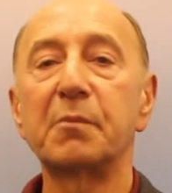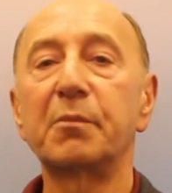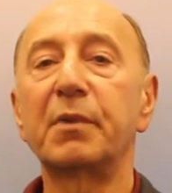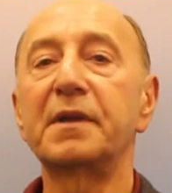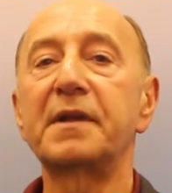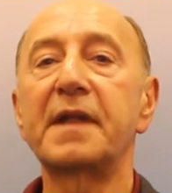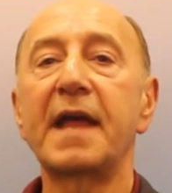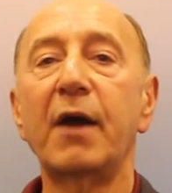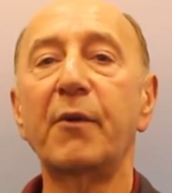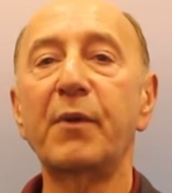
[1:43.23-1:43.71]

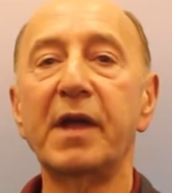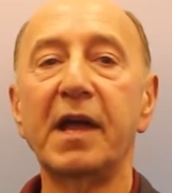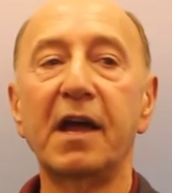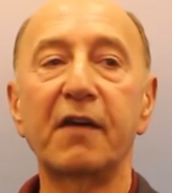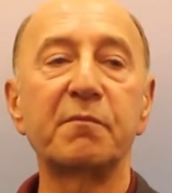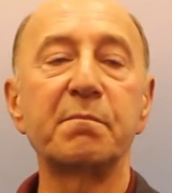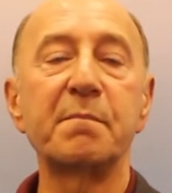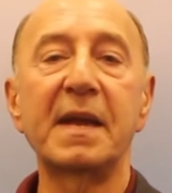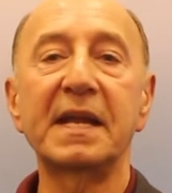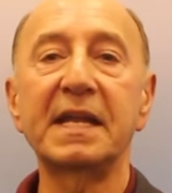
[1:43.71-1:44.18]
But now we
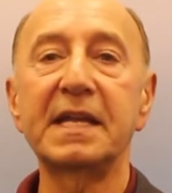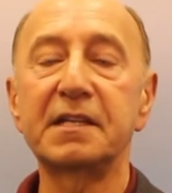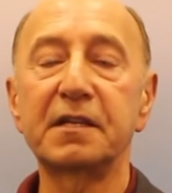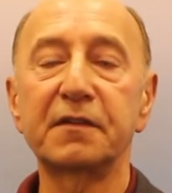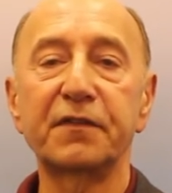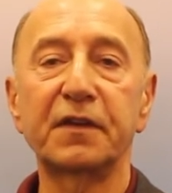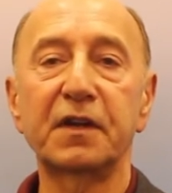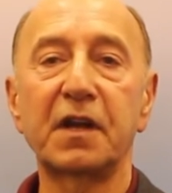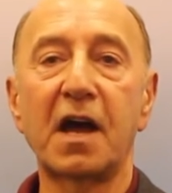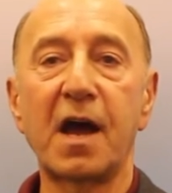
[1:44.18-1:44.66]
have many
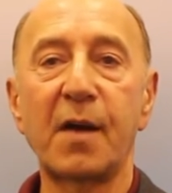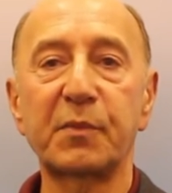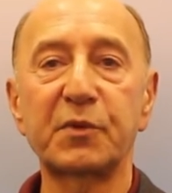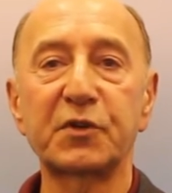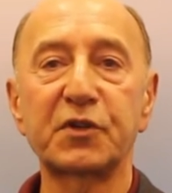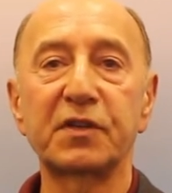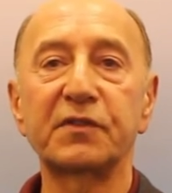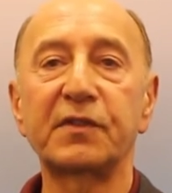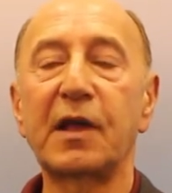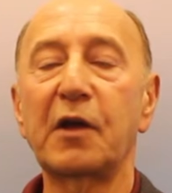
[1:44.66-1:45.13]
different
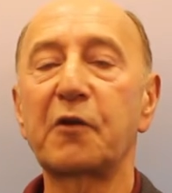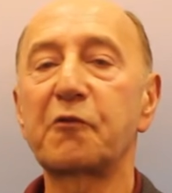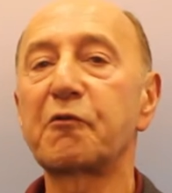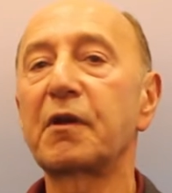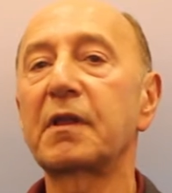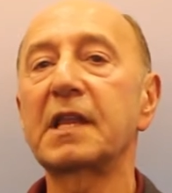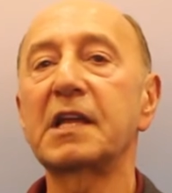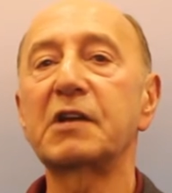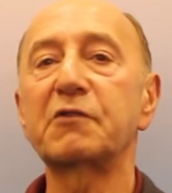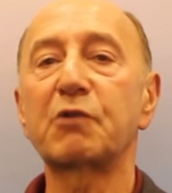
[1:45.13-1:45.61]
options that
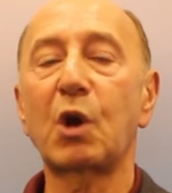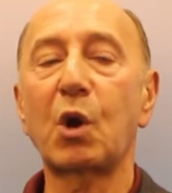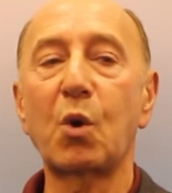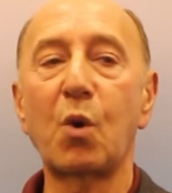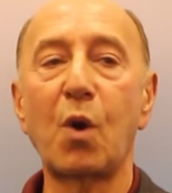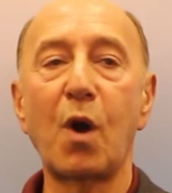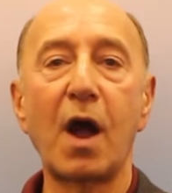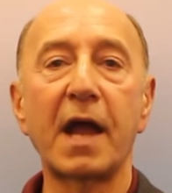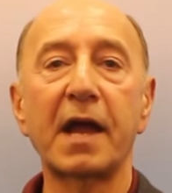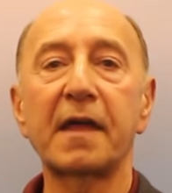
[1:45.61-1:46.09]
really
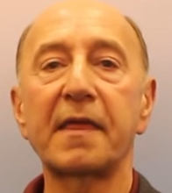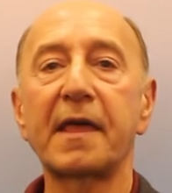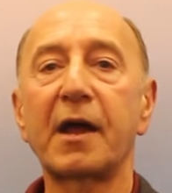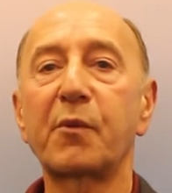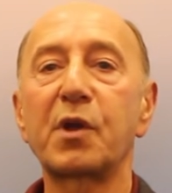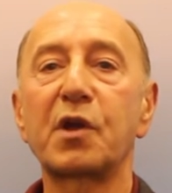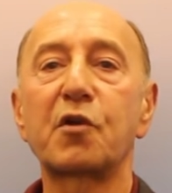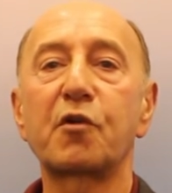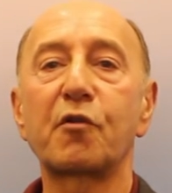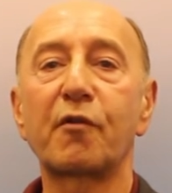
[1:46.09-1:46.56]
require
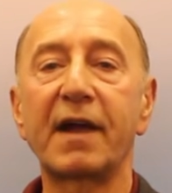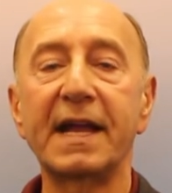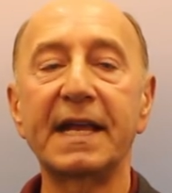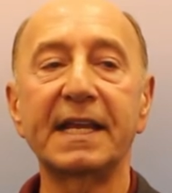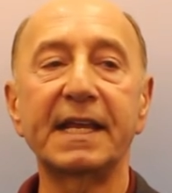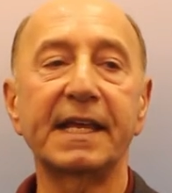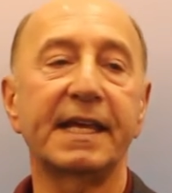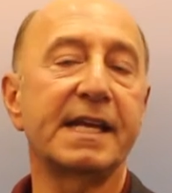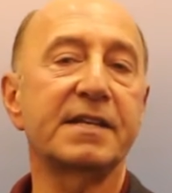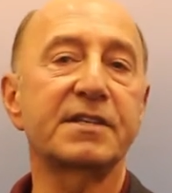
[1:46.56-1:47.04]
that we
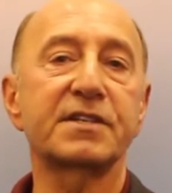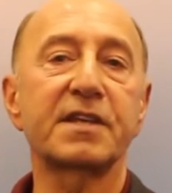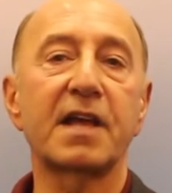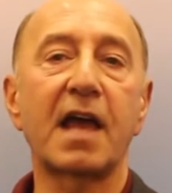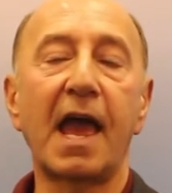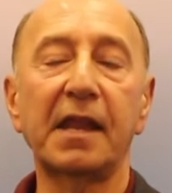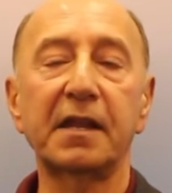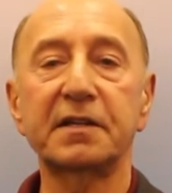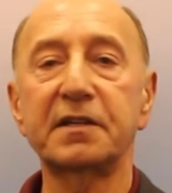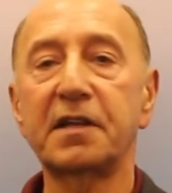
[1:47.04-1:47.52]
grade each
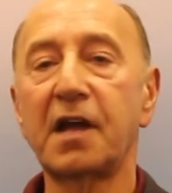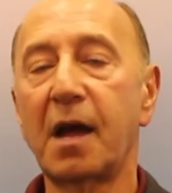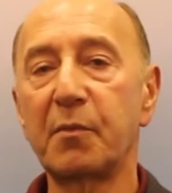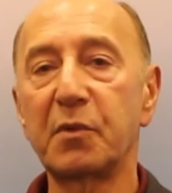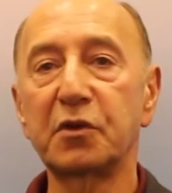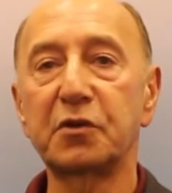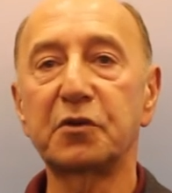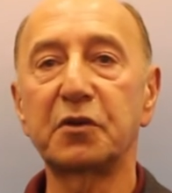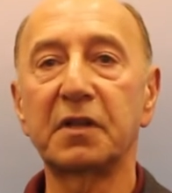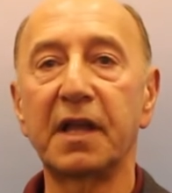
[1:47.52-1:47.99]

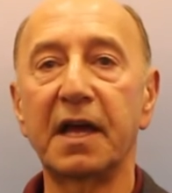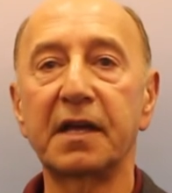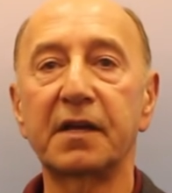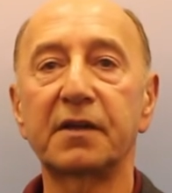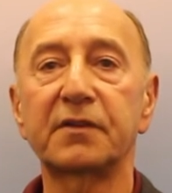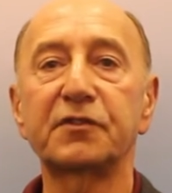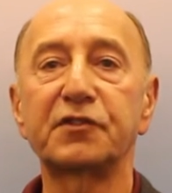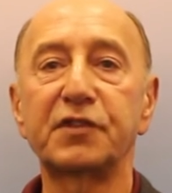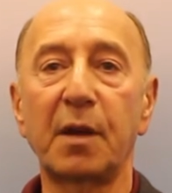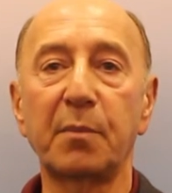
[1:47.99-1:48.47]
anatomical
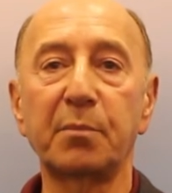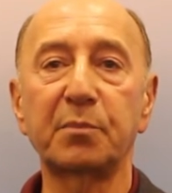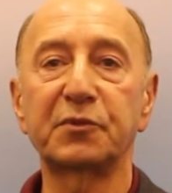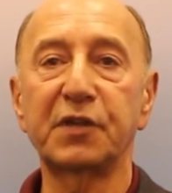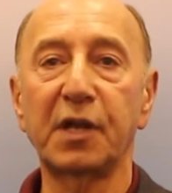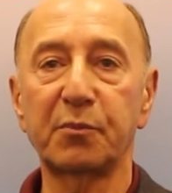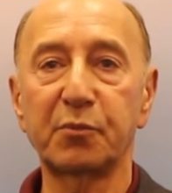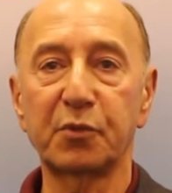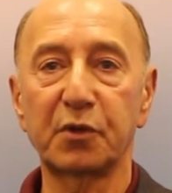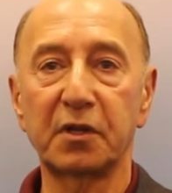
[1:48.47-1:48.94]
layer
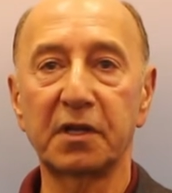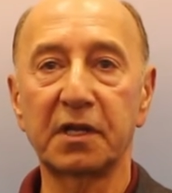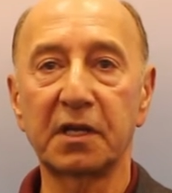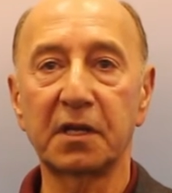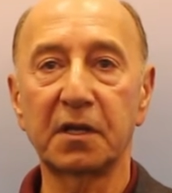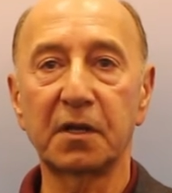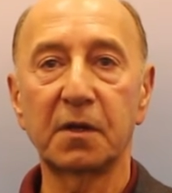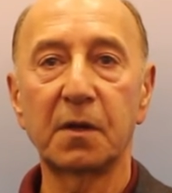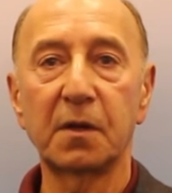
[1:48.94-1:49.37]
separately.